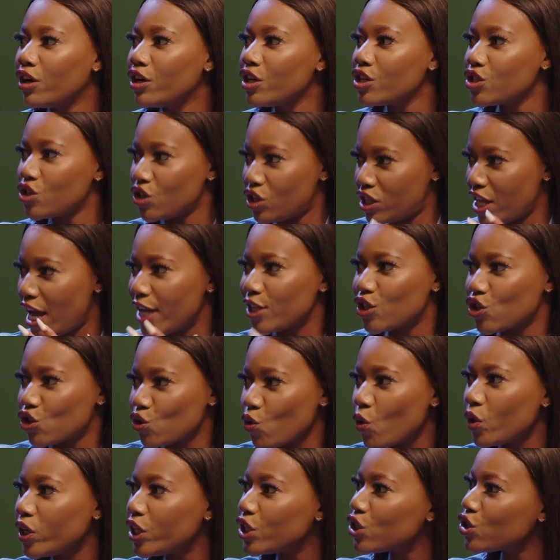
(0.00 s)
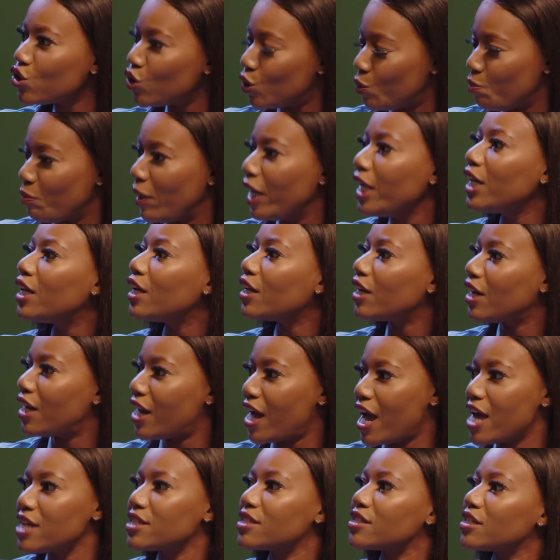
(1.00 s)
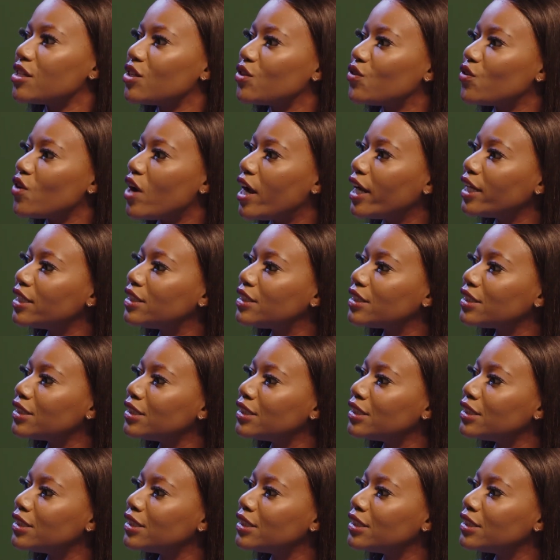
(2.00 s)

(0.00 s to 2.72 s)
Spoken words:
So that surely should make it an asset, right?